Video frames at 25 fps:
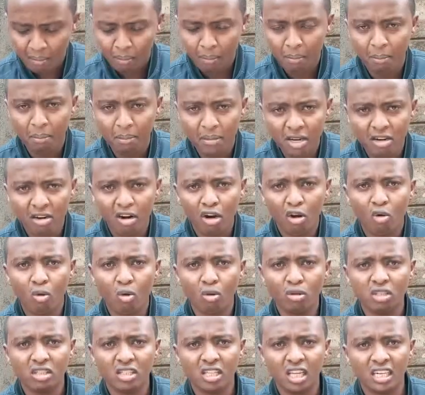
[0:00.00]

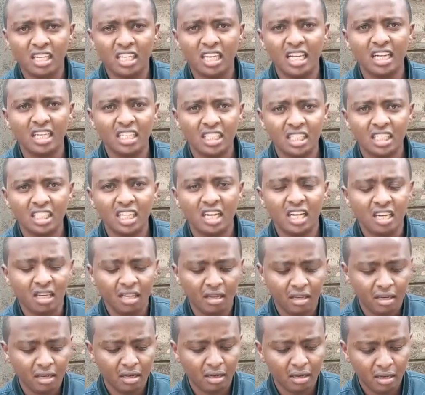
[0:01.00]
miracles that Elisha
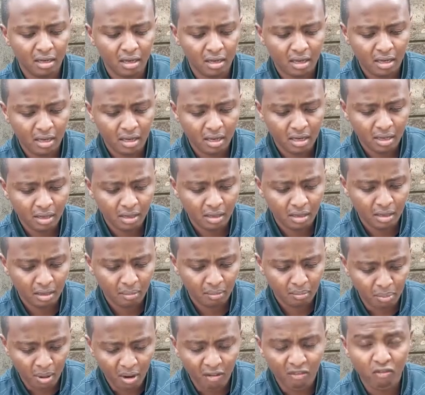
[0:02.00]

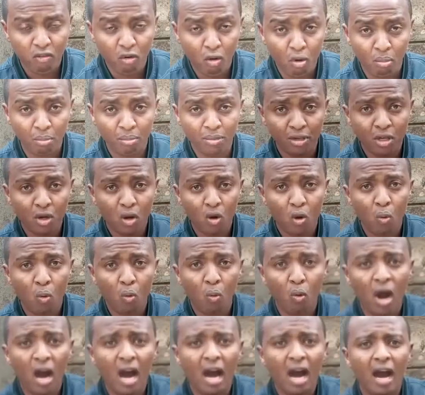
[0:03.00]
performed
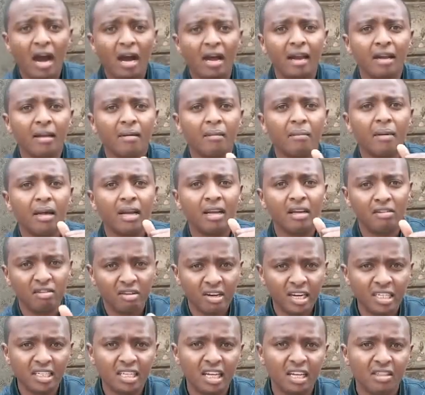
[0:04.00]
were
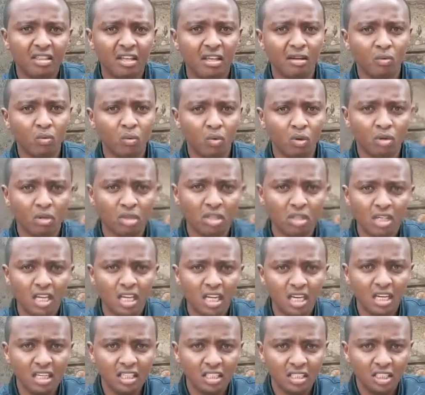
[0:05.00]
greater than what
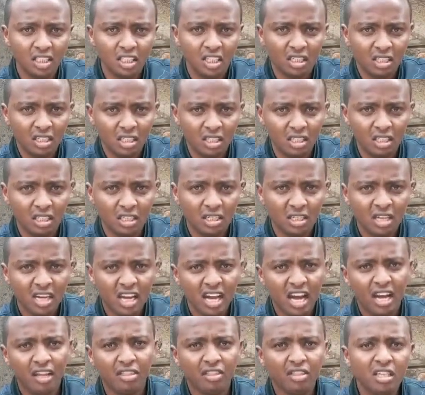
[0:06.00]
Elijah did.
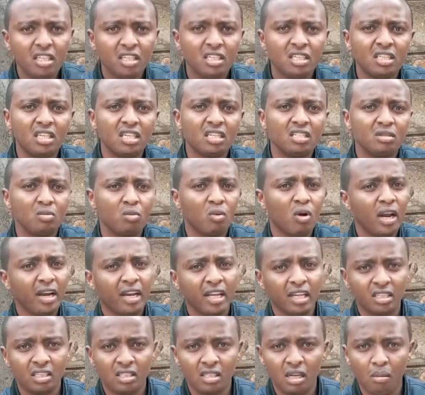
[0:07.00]
And this is one
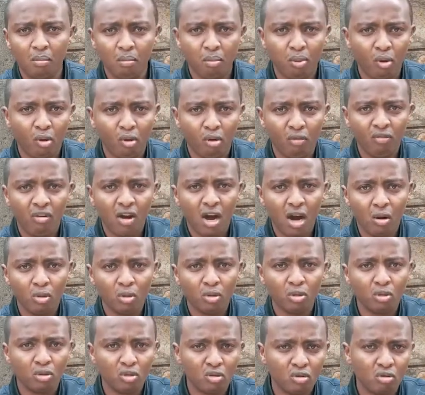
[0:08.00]
example of how
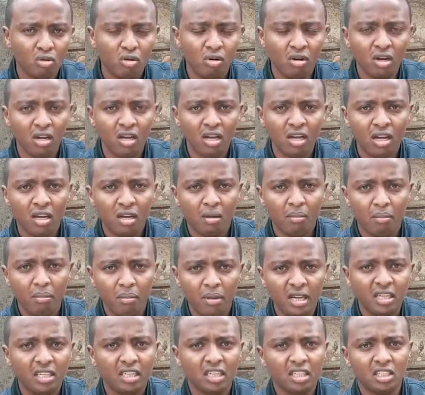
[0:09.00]
strong
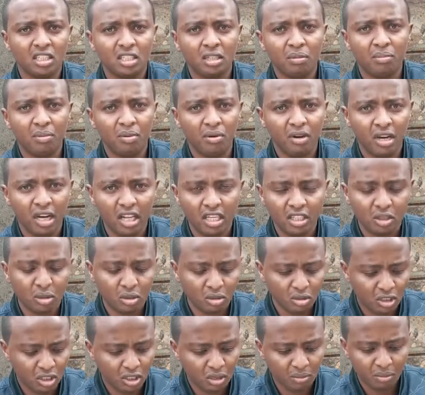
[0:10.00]
mentorship
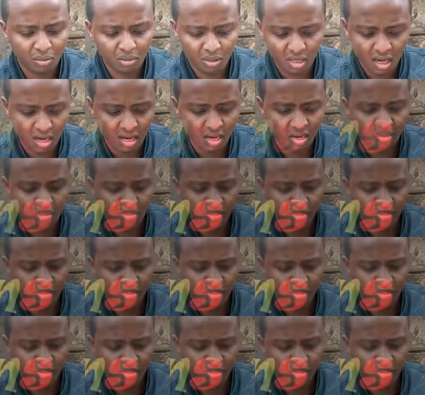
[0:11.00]
relationships are.